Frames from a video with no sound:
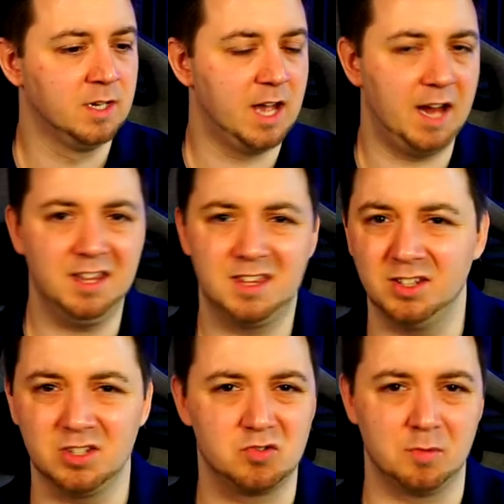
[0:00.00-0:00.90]
Anything
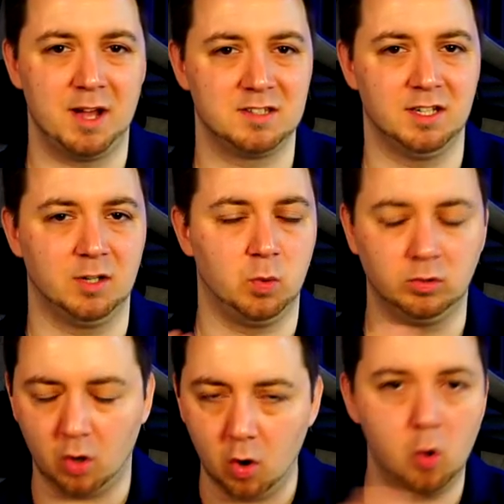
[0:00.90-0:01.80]
that's dramatic will
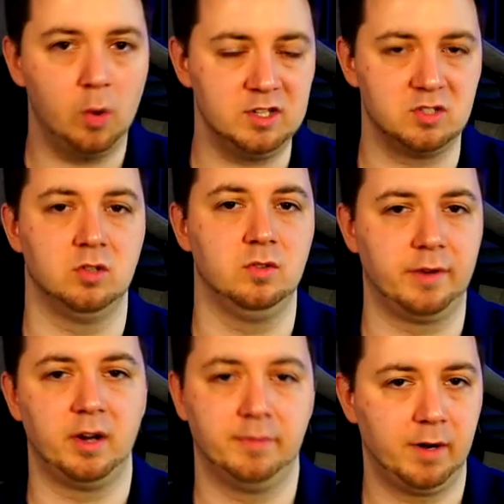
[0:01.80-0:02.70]
always do
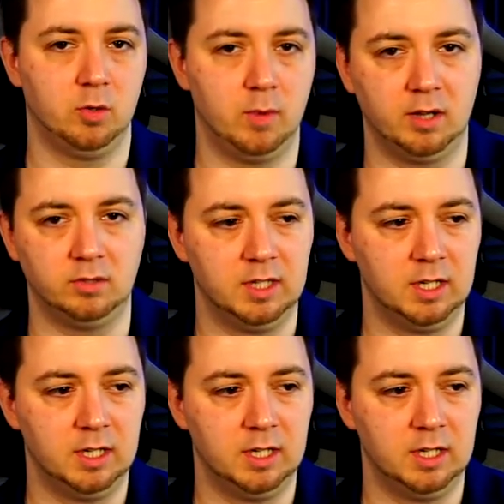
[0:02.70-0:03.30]
very, very well.